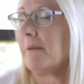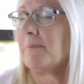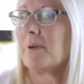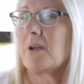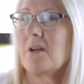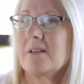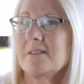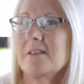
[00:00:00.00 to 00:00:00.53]

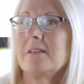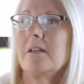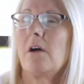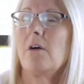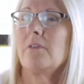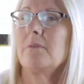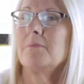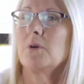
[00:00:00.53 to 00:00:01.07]
because
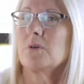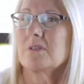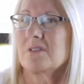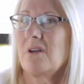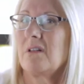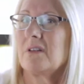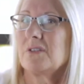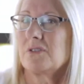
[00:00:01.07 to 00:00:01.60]
all the milk
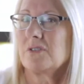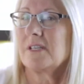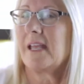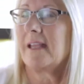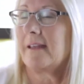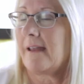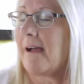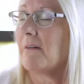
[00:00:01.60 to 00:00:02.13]
solids are
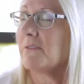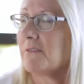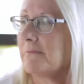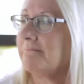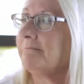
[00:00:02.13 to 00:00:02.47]
taken out.